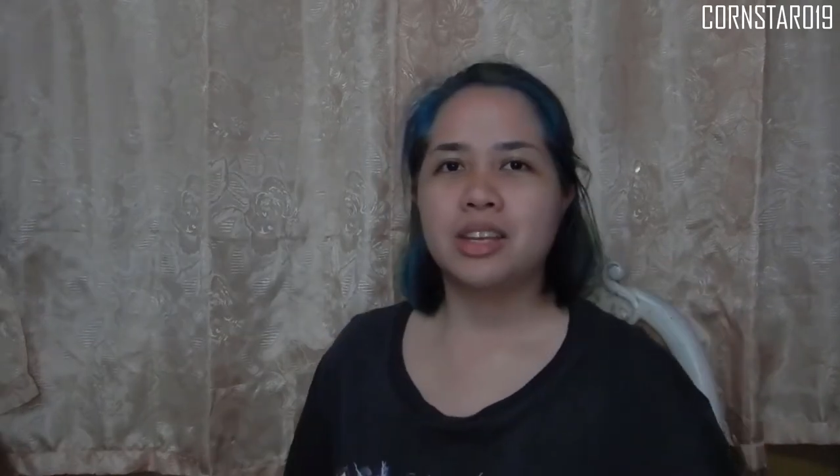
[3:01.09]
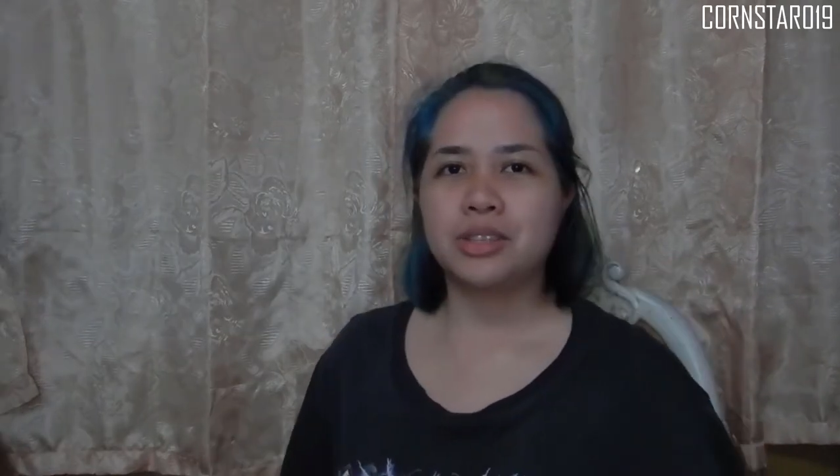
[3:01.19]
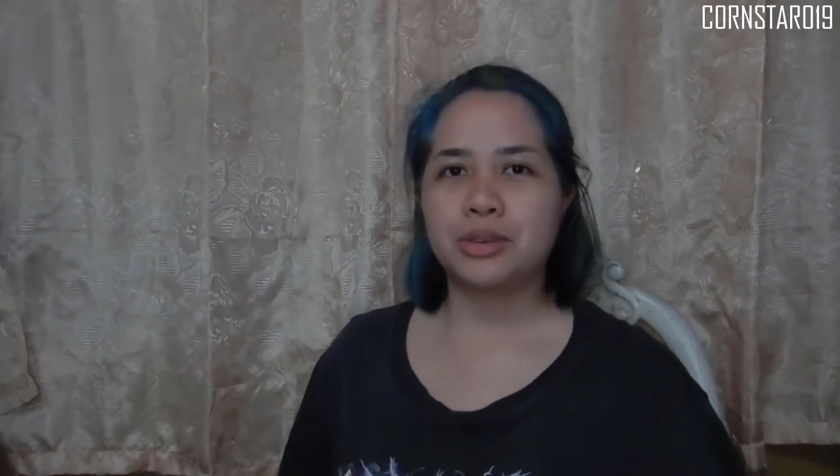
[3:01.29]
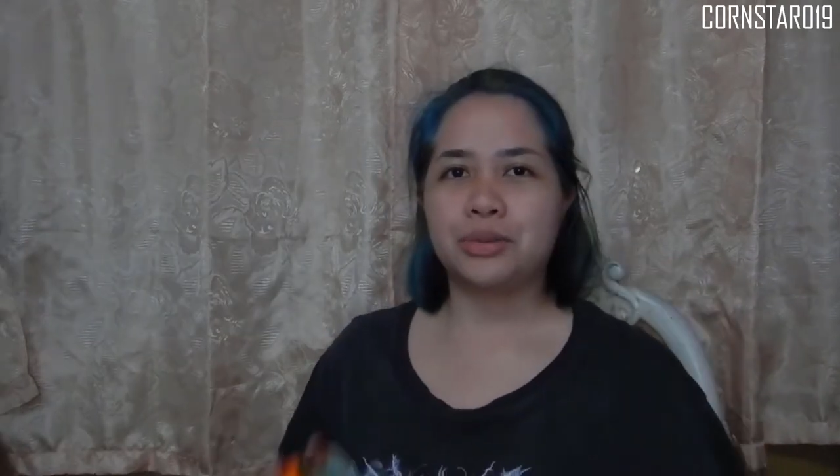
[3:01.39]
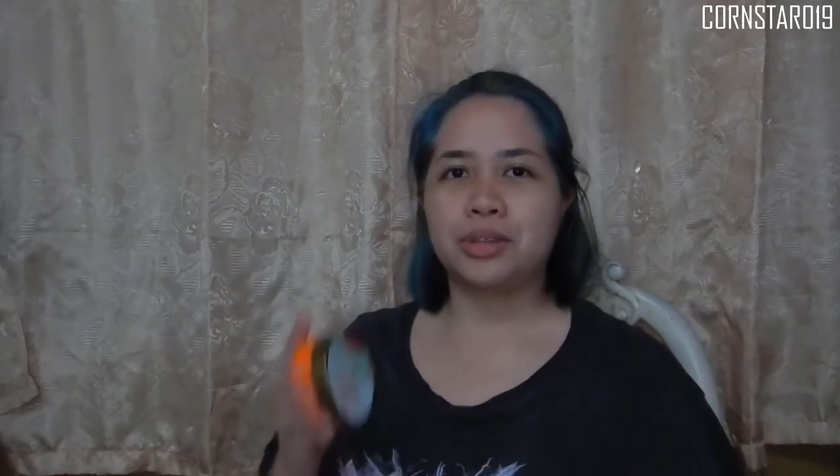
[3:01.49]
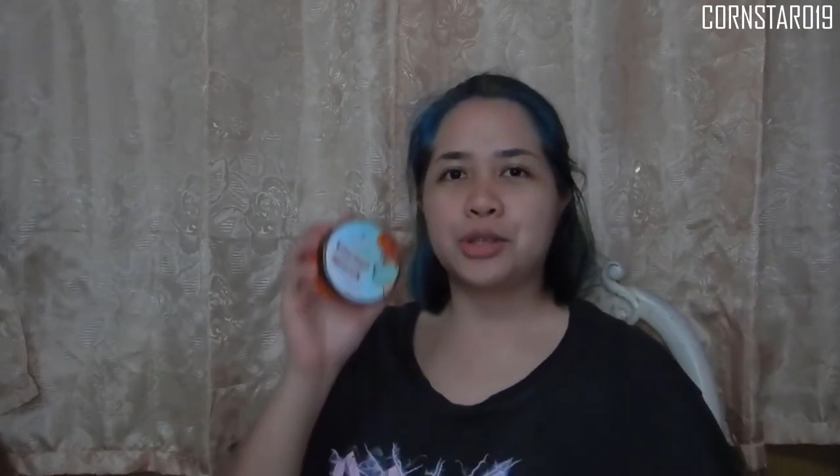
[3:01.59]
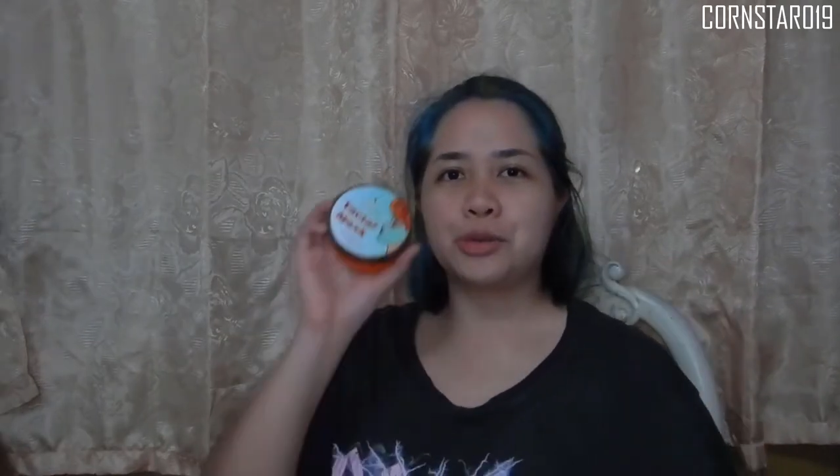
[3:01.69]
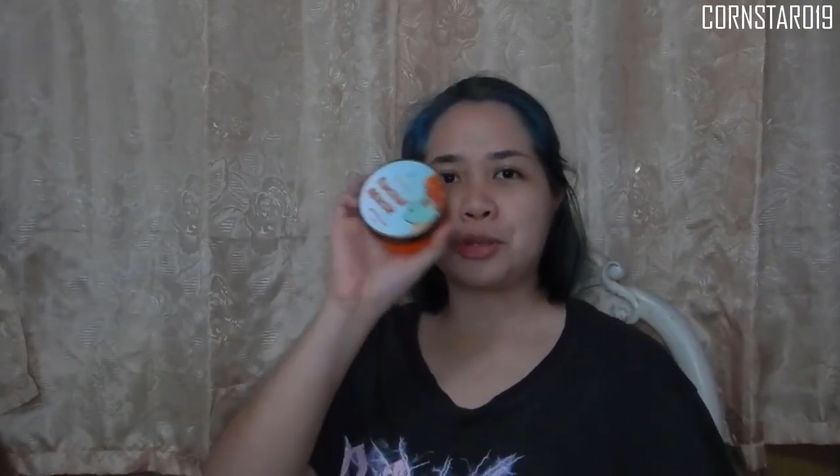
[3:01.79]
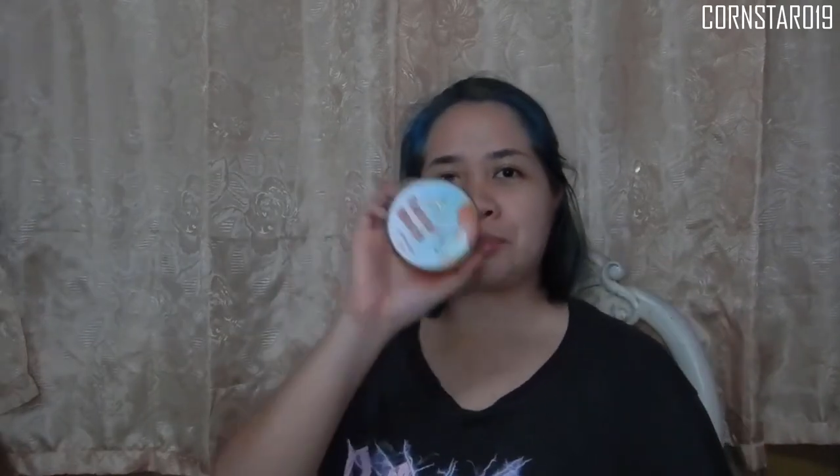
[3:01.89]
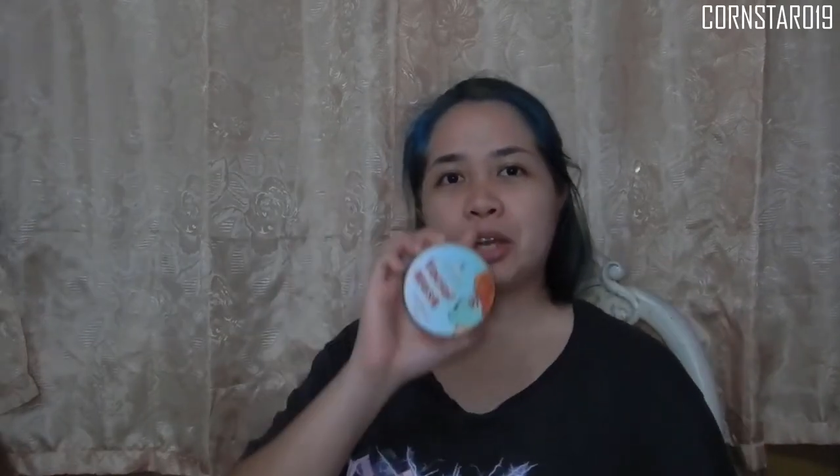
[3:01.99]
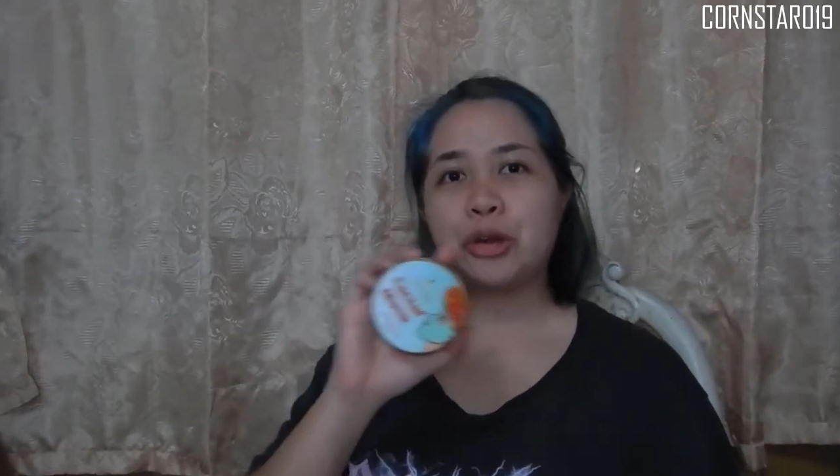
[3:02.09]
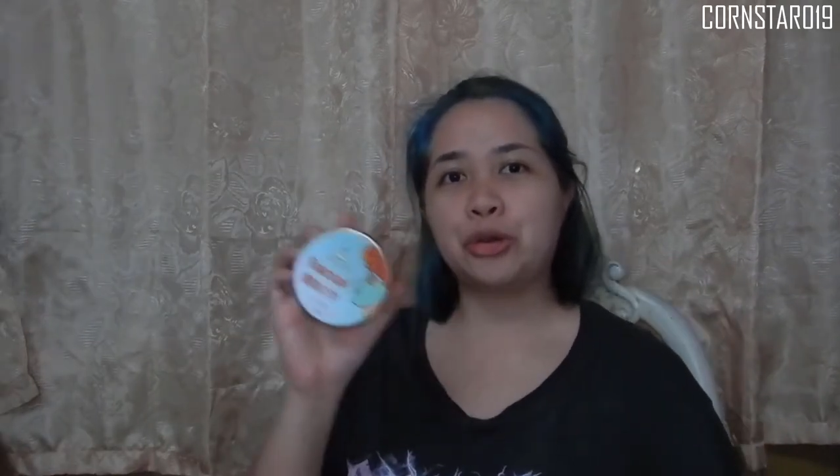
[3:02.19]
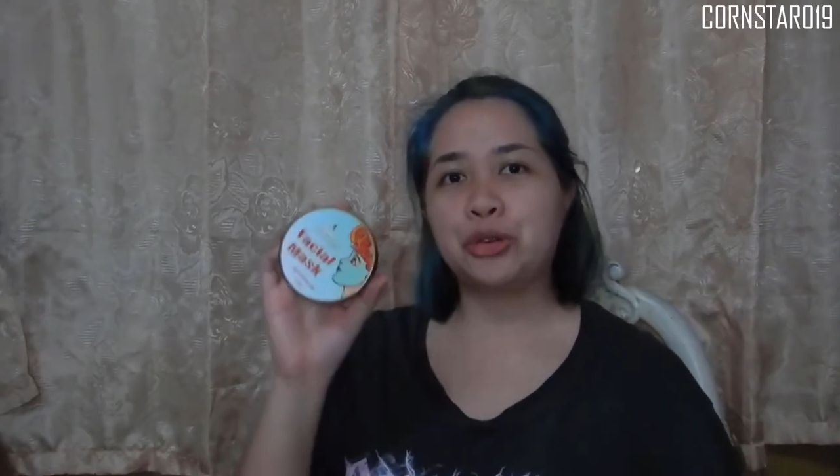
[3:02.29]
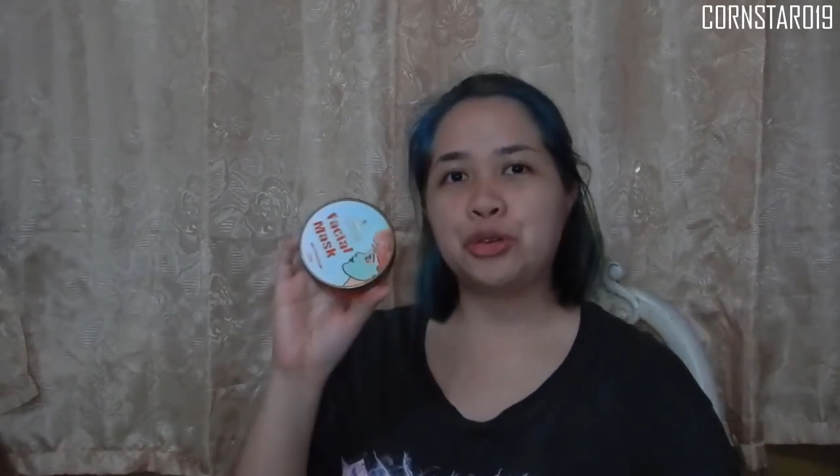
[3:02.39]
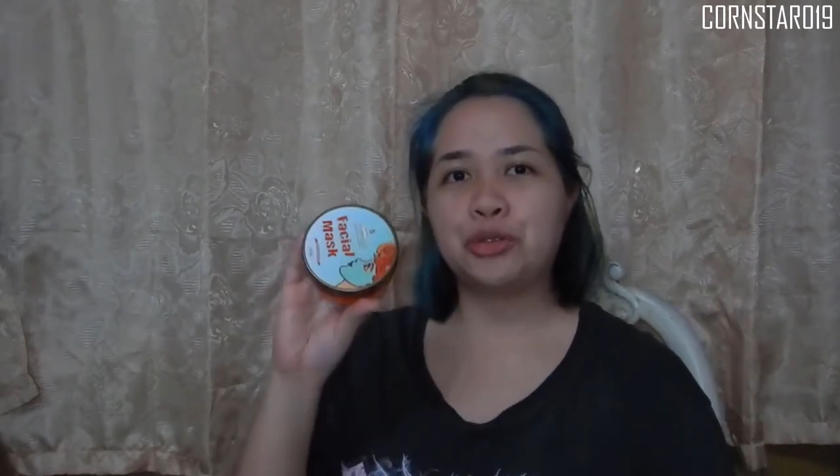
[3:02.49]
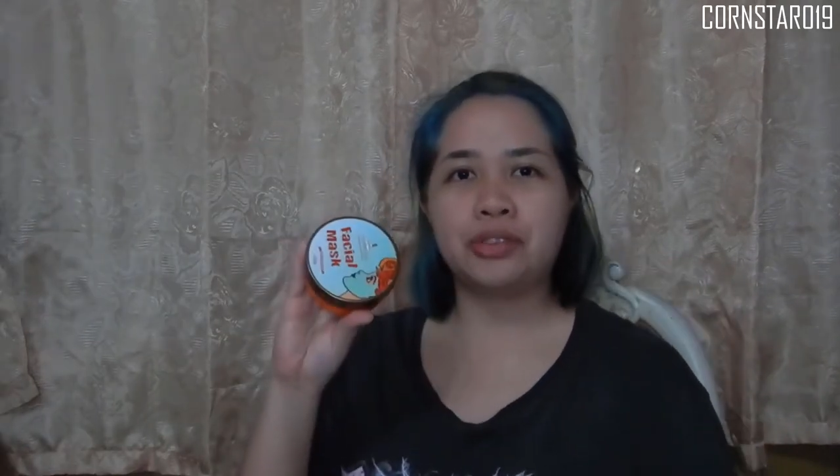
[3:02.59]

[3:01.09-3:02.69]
So this was my go-to